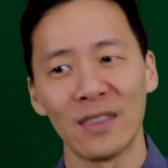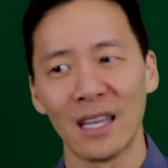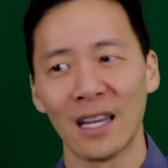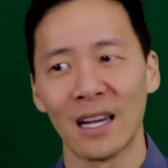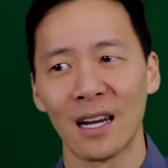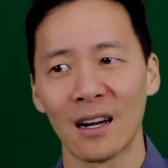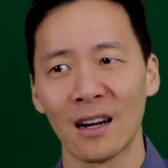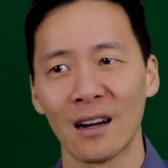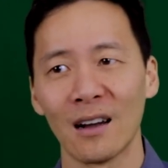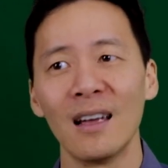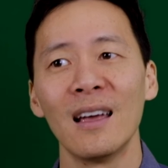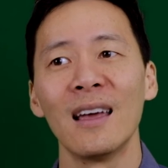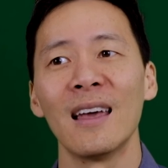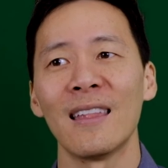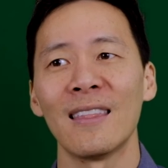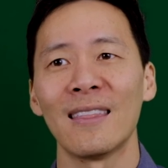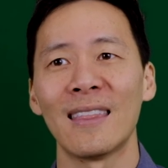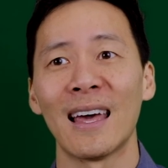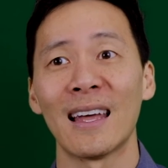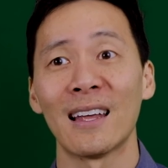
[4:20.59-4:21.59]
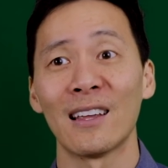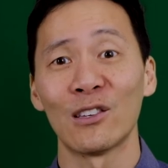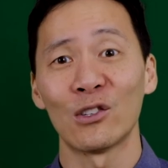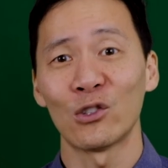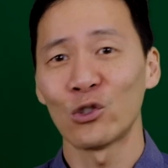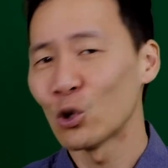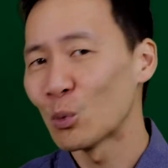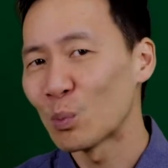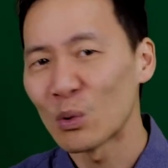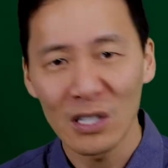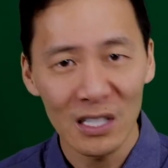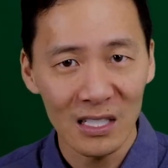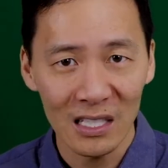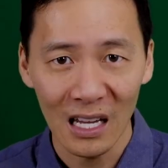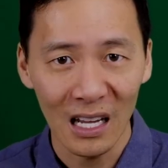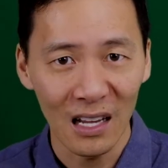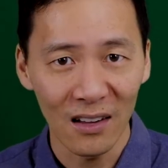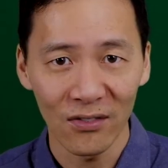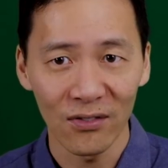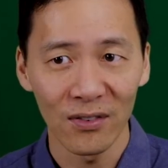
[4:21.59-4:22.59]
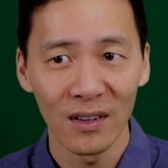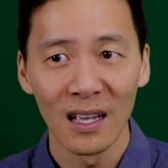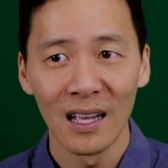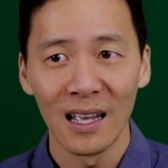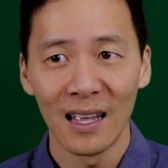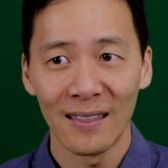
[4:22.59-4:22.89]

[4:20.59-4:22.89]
there that is super safe,